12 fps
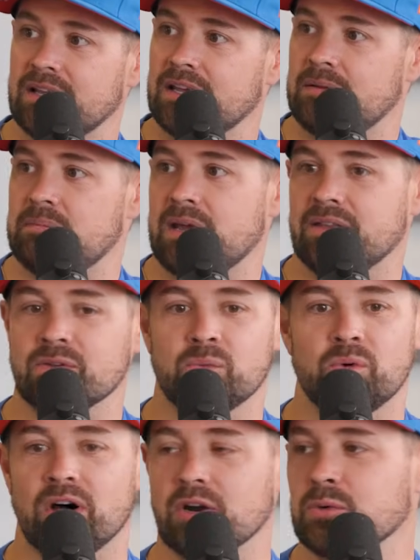And man, the
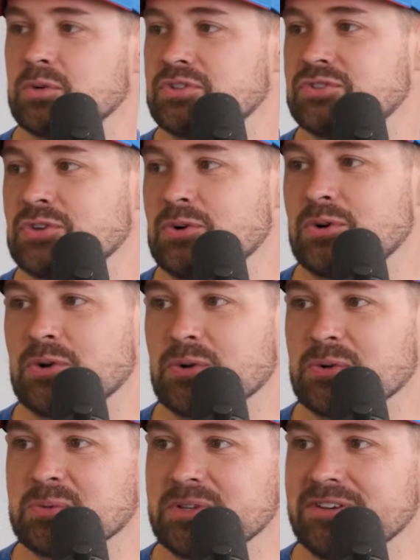water was so
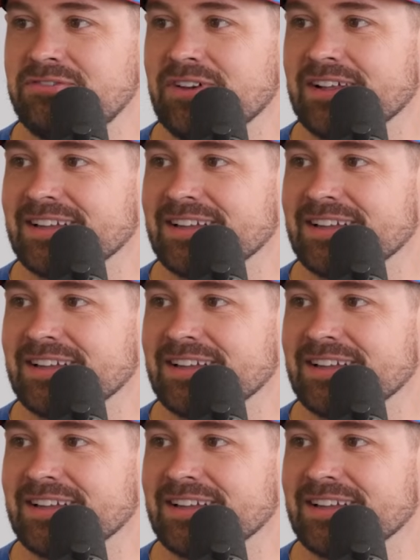cold when you fell